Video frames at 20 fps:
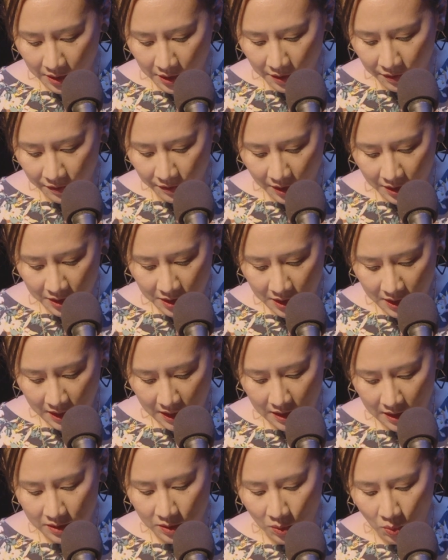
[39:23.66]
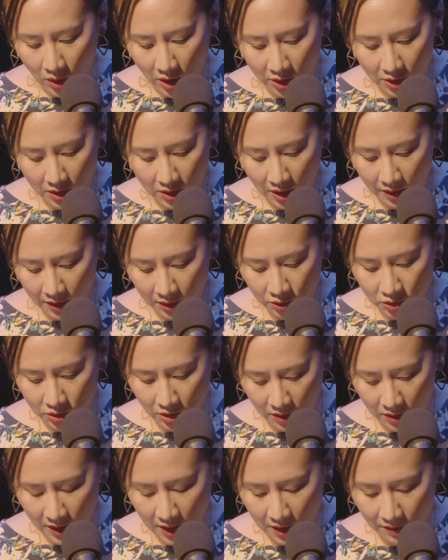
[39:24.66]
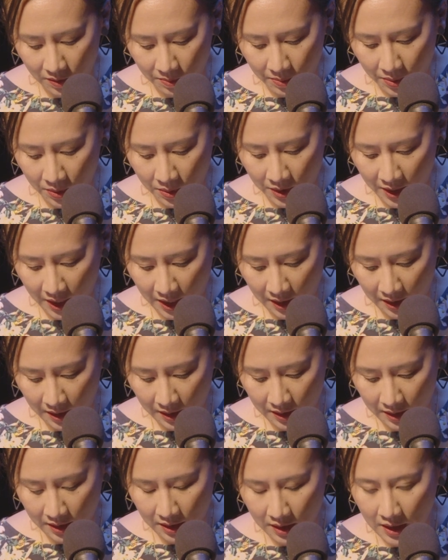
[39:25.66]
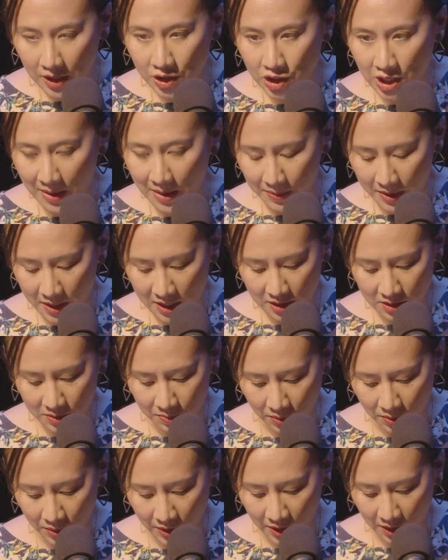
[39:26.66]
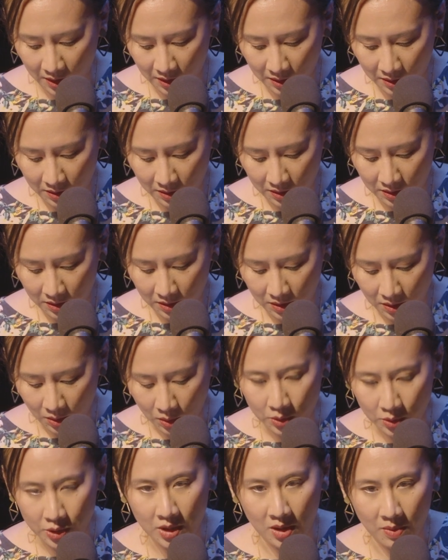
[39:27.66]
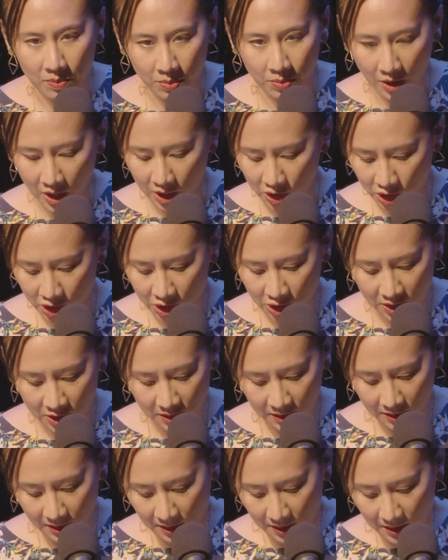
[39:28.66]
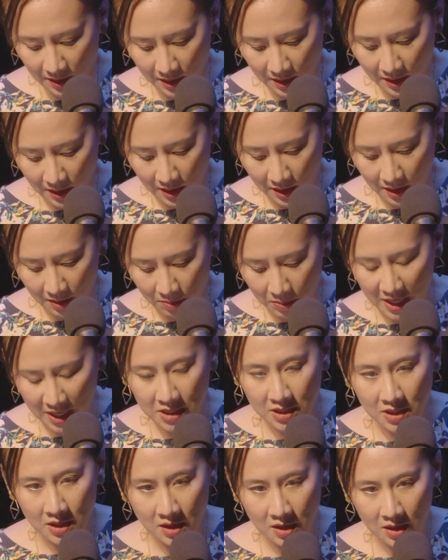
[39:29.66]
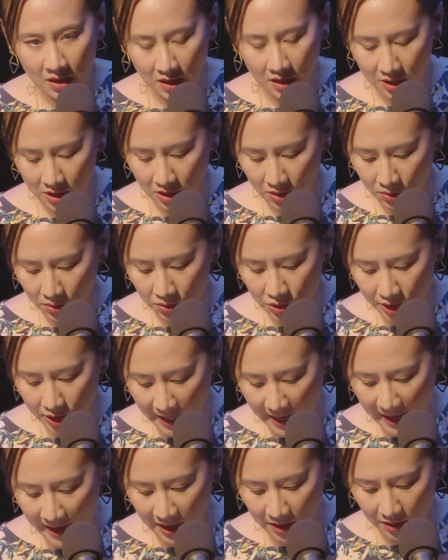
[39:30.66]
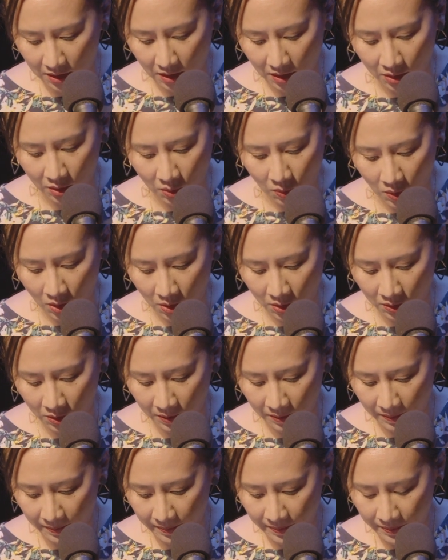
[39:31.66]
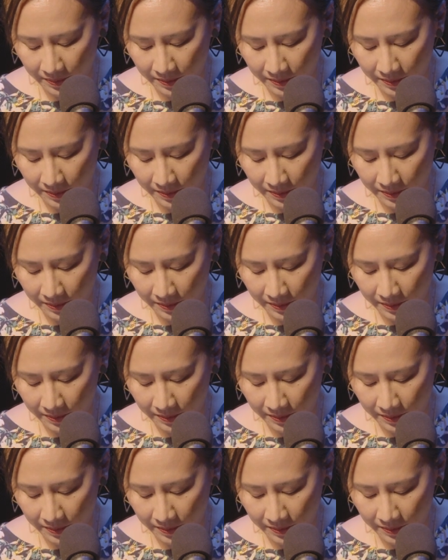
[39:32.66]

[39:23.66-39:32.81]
On the front is a watercolor drawing of a boy, a Japanese boy, holding a brush, painting a huge cat on a wall.